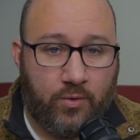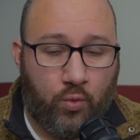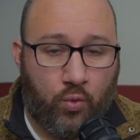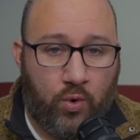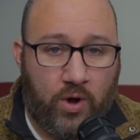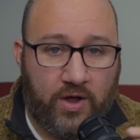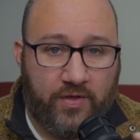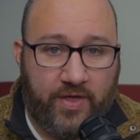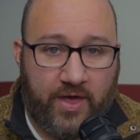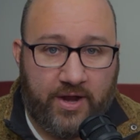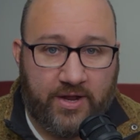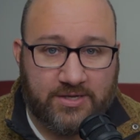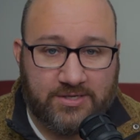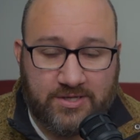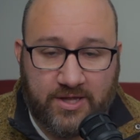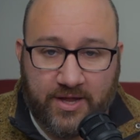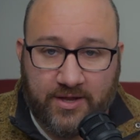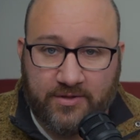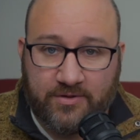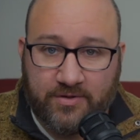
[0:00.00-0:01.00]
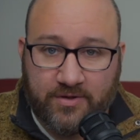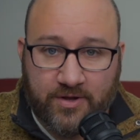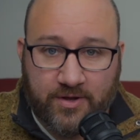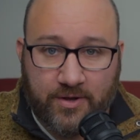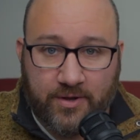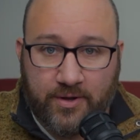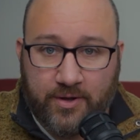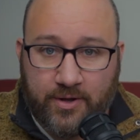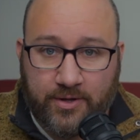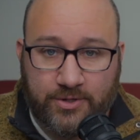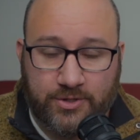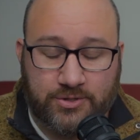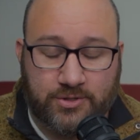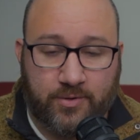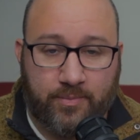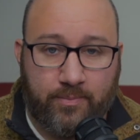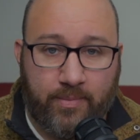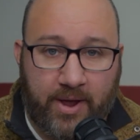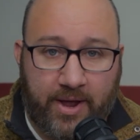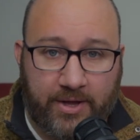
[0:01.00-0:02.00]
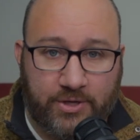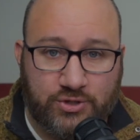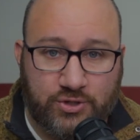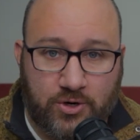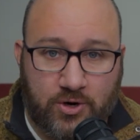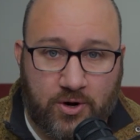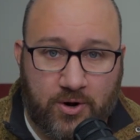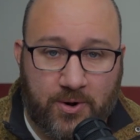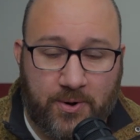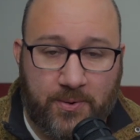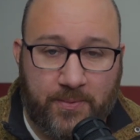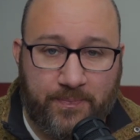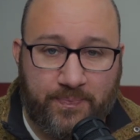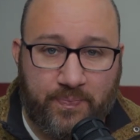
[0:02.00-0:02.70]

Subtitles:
why that has led to just a major